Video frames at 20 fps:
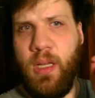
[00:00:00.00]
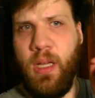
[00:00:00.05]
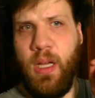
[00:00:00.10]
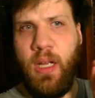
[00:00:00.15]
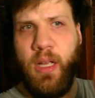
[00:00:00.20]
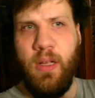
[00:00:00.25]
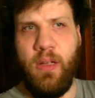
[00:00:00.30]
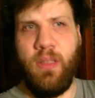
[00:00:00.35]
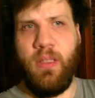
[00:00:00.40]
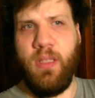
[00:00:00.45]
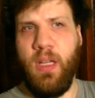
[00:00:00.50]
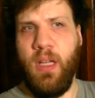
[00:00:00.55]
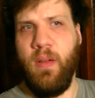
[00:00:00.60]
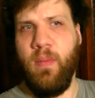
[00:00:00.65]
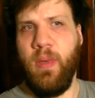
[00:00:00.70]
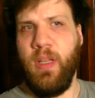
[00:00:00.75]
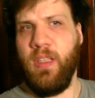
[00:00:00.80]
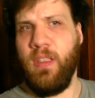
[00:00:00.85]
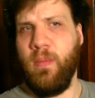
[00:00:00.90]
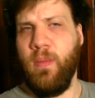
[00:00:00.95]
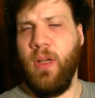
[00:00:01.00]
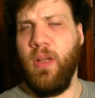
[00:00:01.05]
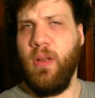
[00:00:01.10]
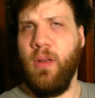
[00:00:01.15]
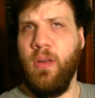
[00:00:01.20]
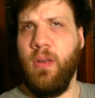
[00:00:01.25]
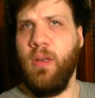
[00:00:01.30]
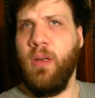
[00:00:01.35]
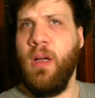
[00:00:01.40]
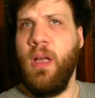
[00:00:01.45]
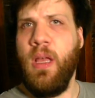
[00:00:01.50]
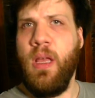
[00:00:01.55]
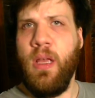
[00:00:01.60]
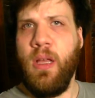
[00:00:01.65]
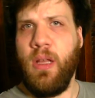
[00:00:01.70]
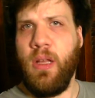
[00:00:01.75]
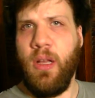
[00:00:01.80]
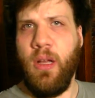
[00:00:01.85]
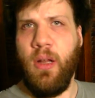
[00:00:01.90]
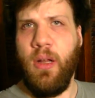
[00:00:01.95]
I also have my small
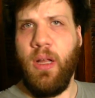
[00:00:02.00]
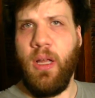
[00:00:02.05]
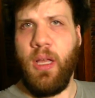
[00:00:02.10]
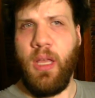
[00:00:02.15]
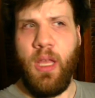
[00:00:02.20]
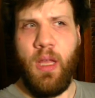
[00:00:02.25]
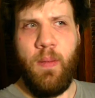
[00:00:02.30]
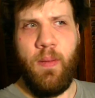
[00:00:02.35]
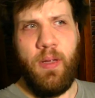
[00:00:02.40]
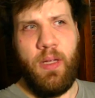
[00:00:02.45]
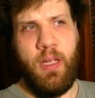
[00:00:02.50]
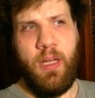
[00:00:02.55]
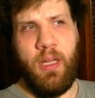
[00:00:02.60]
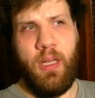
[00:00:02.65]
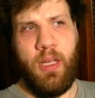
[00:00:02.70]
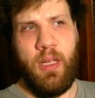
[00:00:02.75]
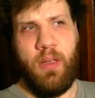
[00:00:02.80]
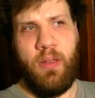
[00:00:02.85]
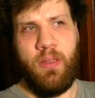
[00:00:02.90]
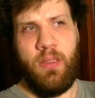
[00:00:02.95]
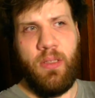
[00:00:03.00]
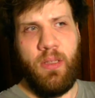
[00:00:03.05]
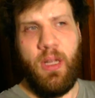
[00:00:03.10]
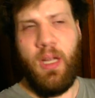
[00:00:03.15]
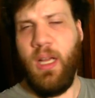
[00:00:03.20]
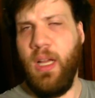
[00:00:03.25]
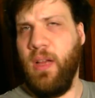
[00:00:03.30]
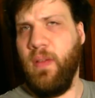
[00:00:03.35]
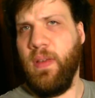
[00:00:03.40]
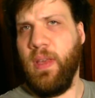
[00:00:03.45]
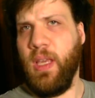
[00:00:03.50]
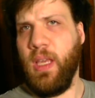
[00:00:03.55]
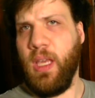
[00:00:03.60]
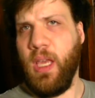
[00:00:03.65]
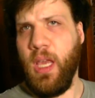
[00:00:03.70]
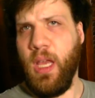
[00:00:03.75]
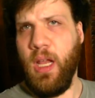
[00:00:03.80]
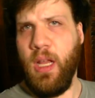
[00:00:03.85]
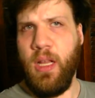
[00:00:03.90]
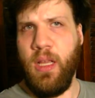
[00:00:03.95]
Kodak camera and I also have a
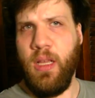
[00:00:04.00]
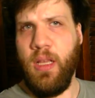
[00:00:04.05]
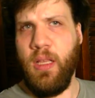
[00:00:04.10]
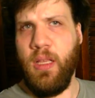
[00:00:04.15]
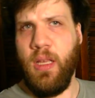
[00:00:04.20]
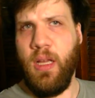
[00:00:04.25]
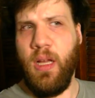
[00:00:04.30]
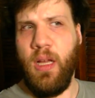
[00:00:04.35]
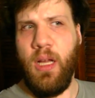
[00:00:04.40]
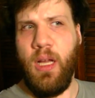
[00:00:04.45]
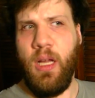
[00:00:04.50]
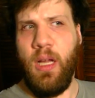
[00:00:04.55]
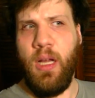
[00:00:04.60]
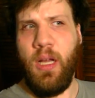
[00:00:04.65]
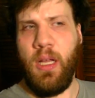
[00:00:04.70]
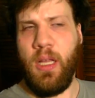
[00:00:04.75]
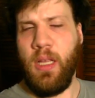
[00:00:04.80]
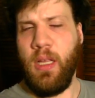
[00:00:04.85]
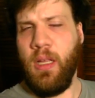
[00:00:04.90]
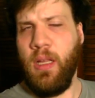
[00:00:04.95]
Canon uh,